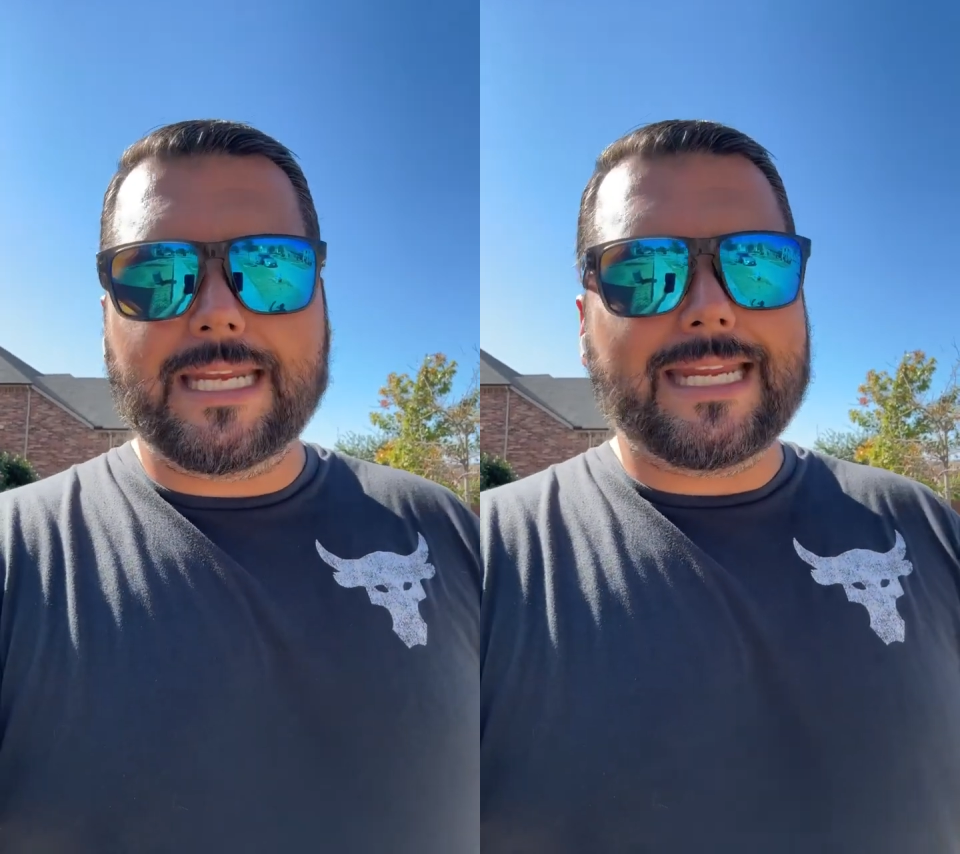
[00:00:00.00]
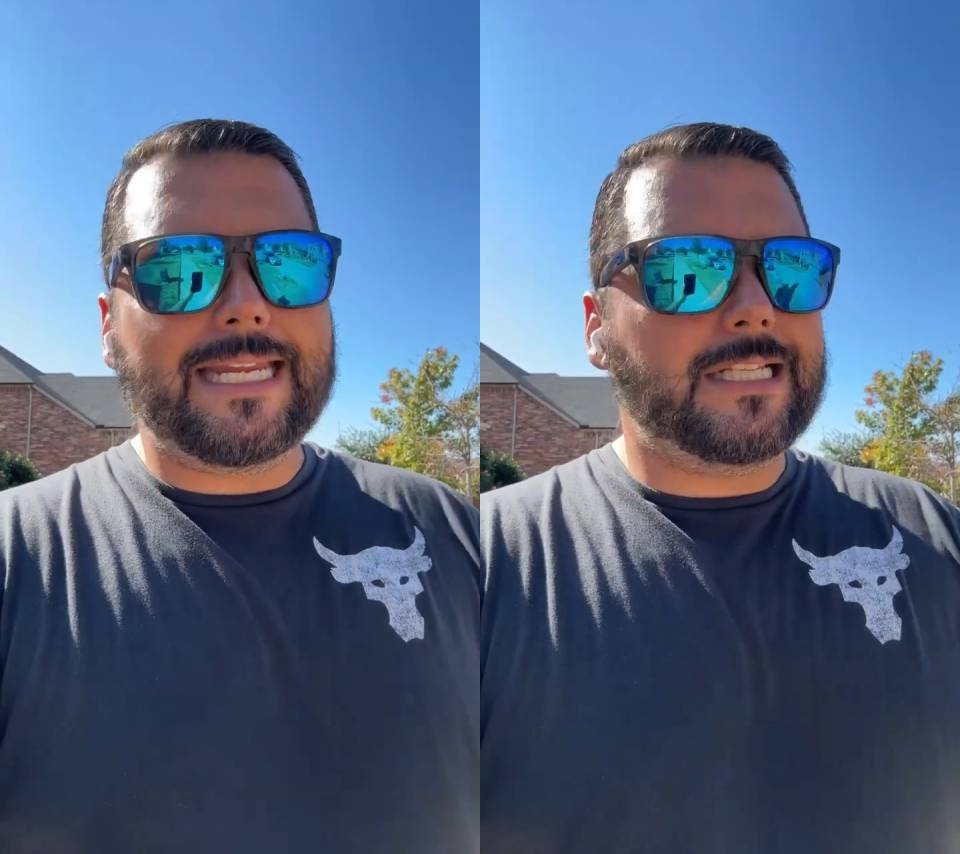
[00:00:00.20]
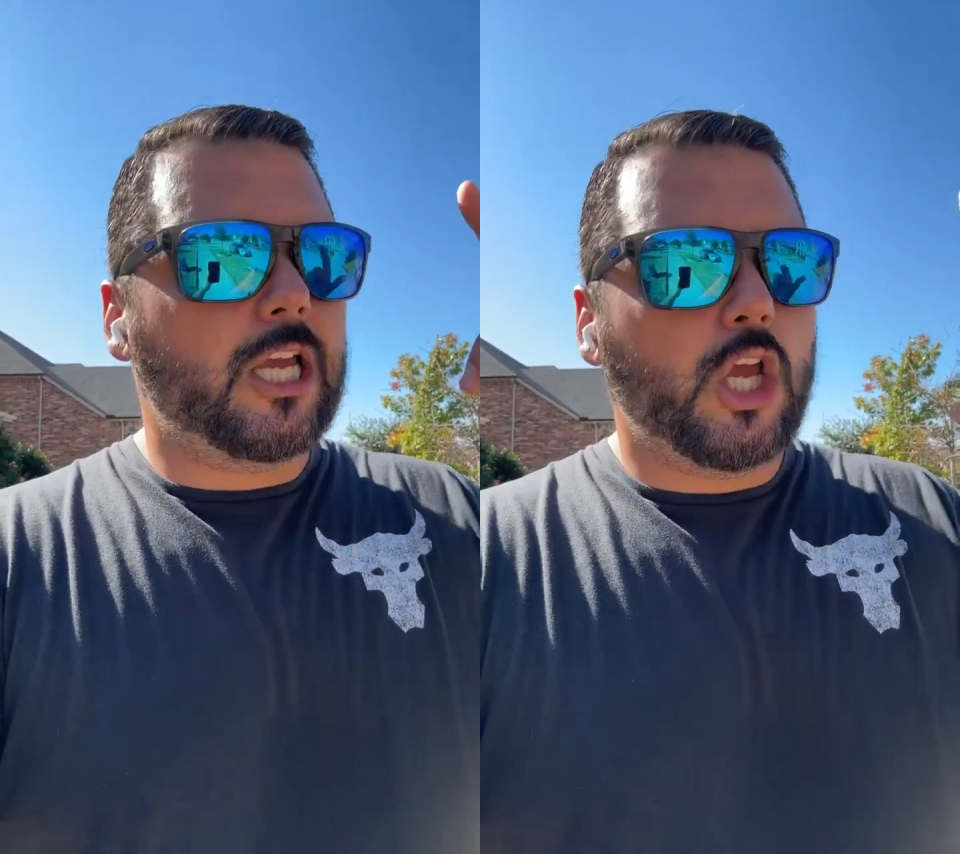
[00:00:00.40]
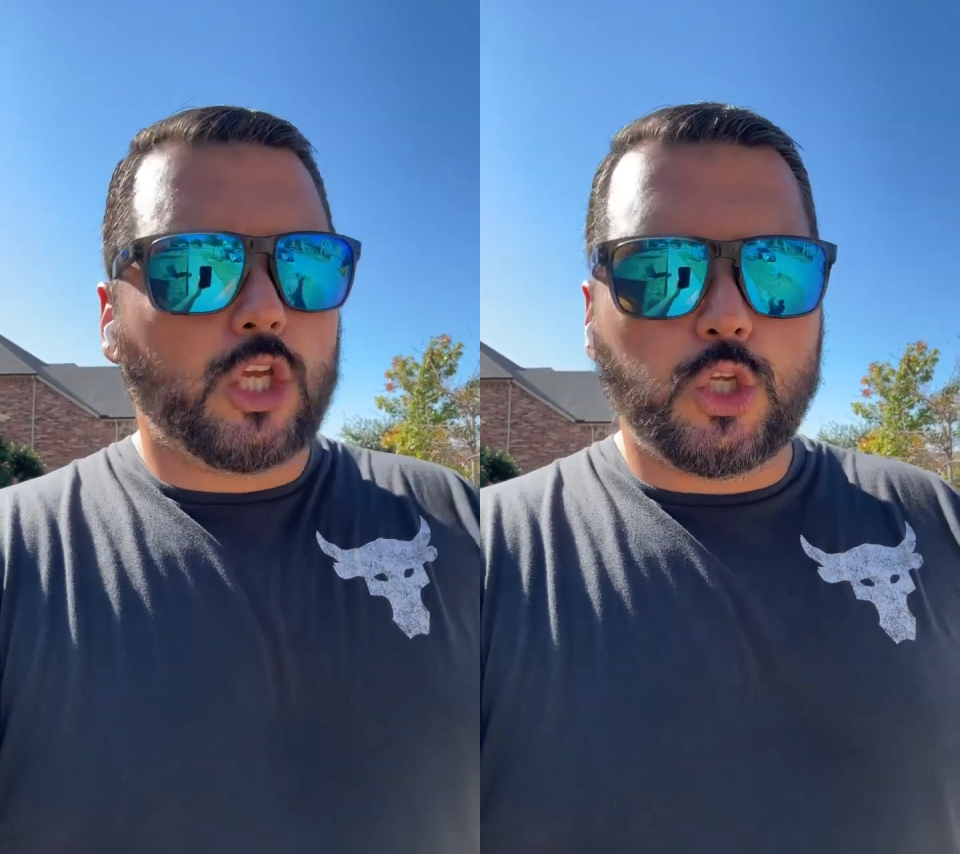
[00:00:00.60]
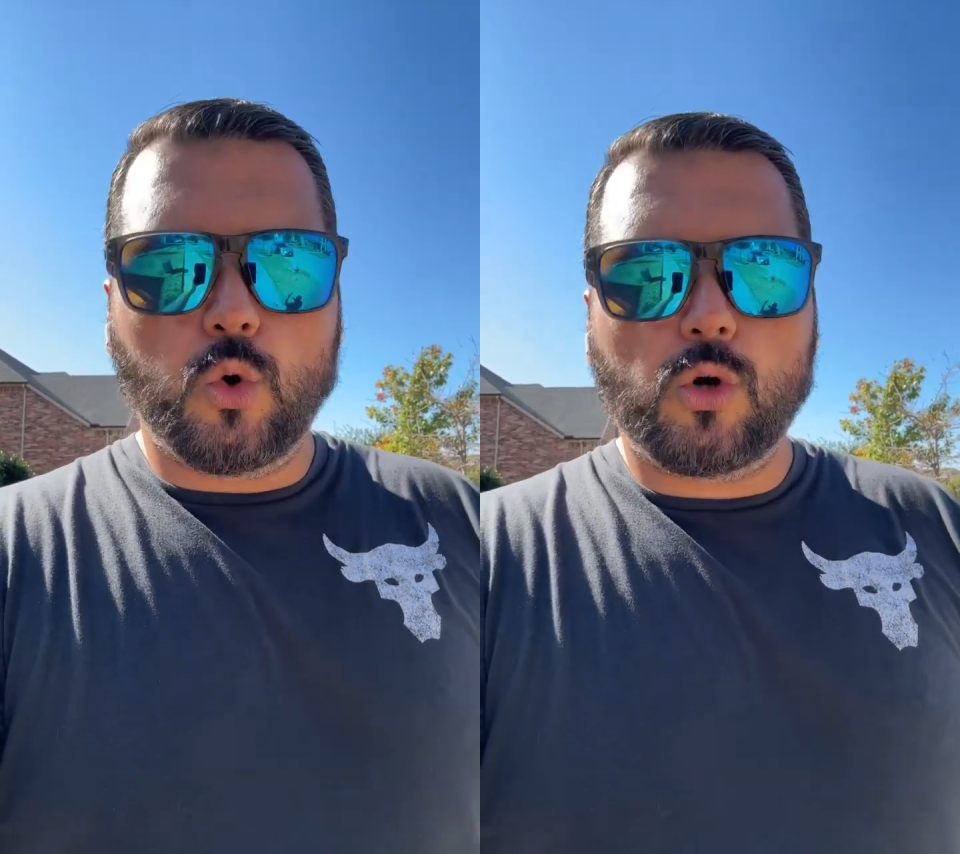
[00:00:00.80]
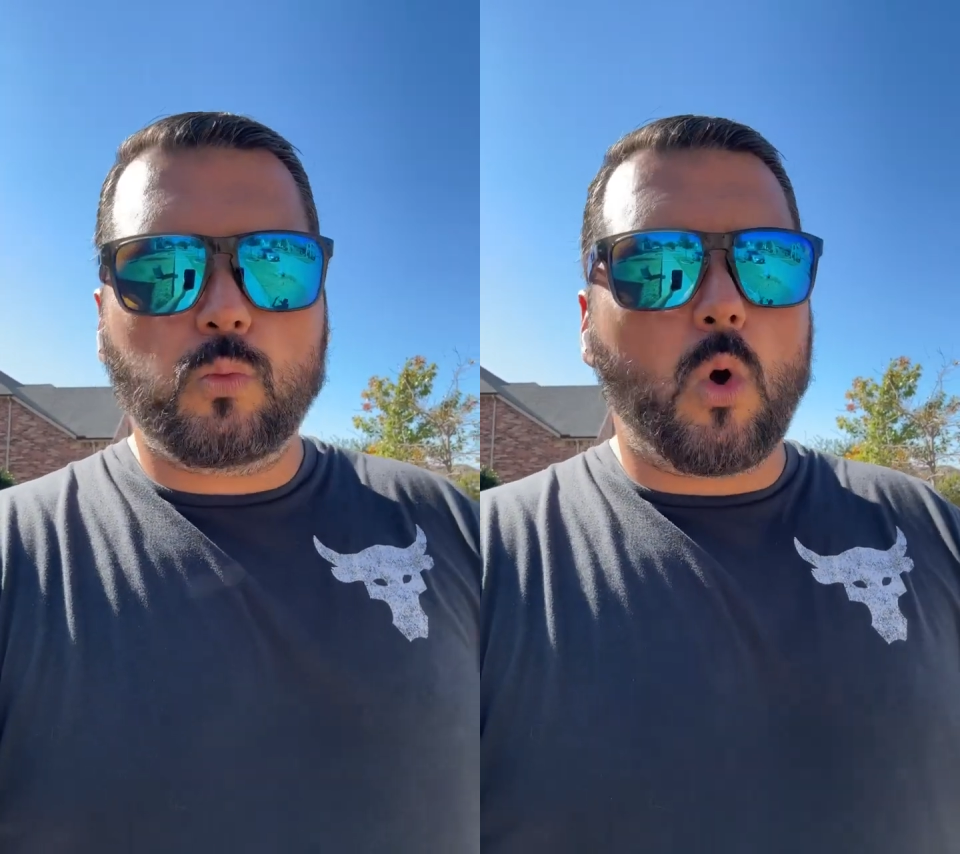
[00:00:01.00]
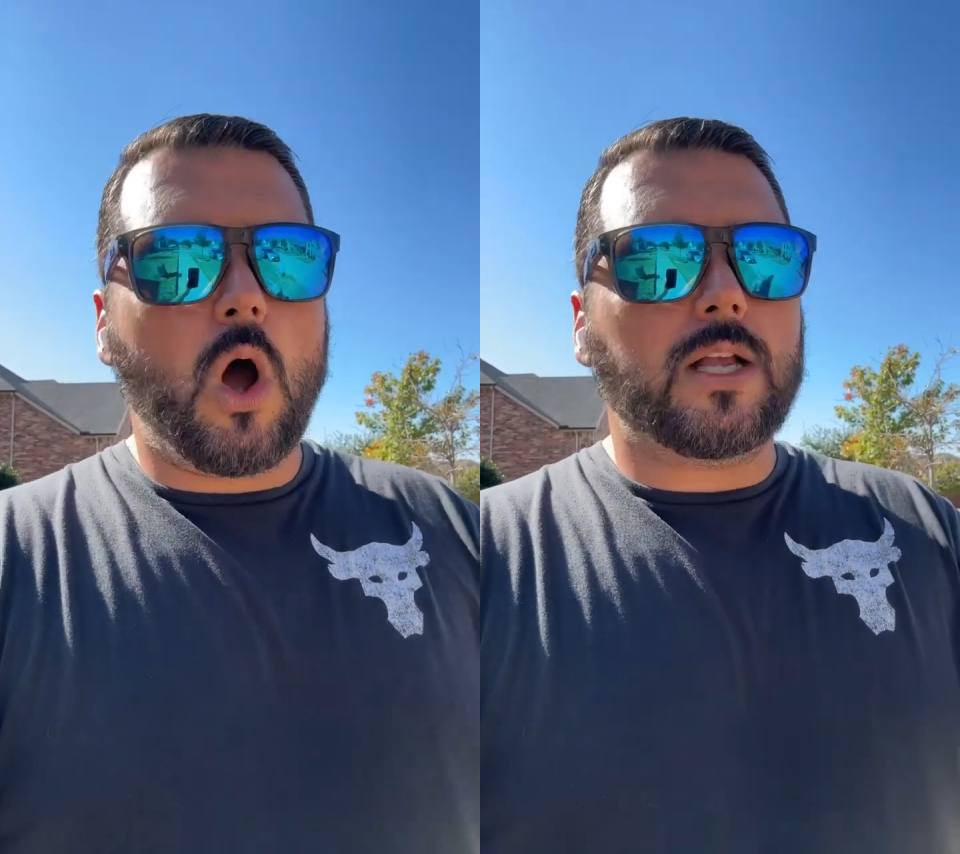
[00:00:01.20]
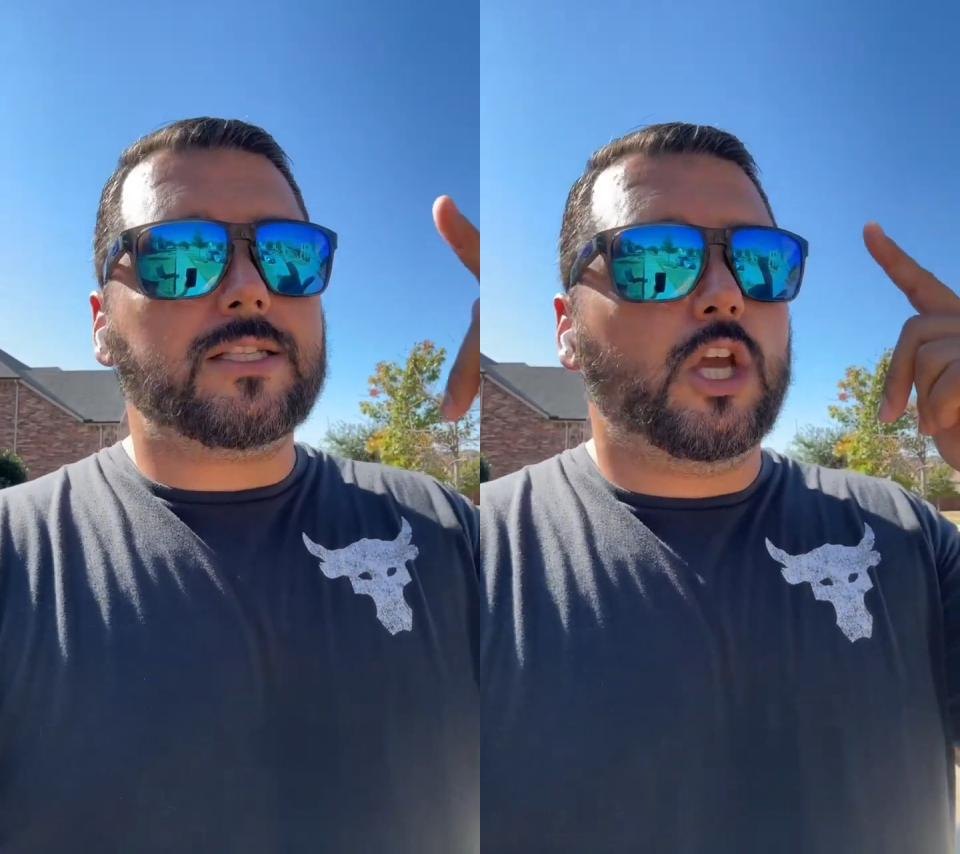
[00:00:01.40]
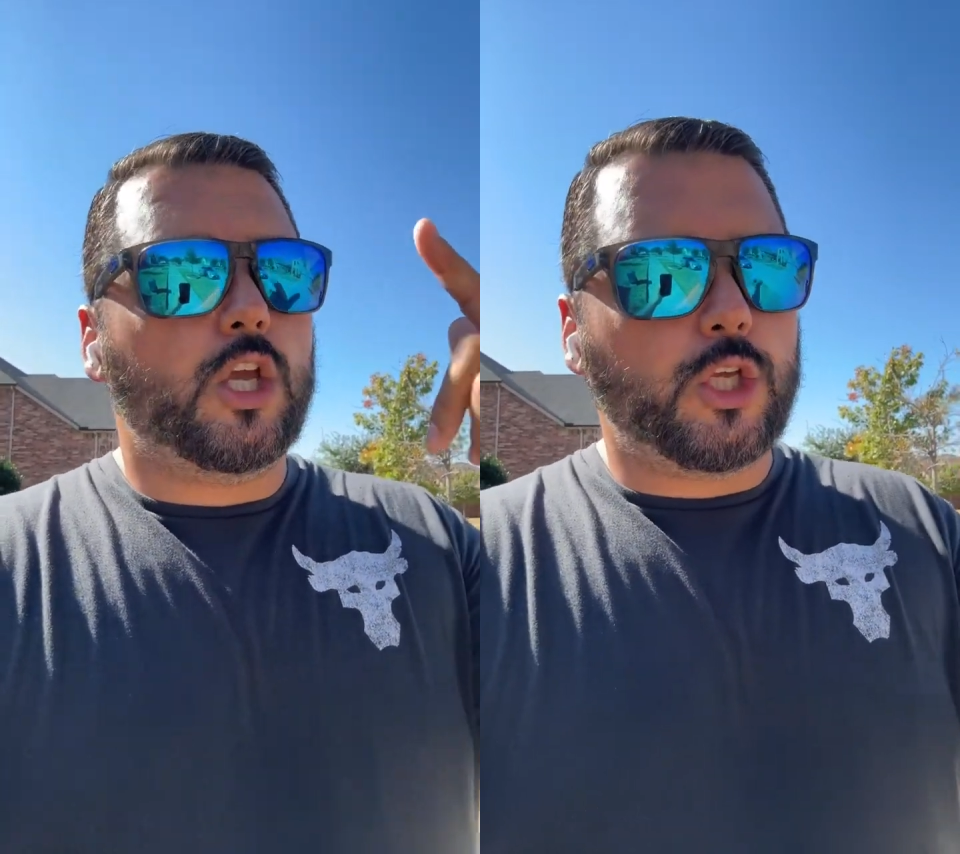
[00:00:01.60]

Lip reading: needs, your wants,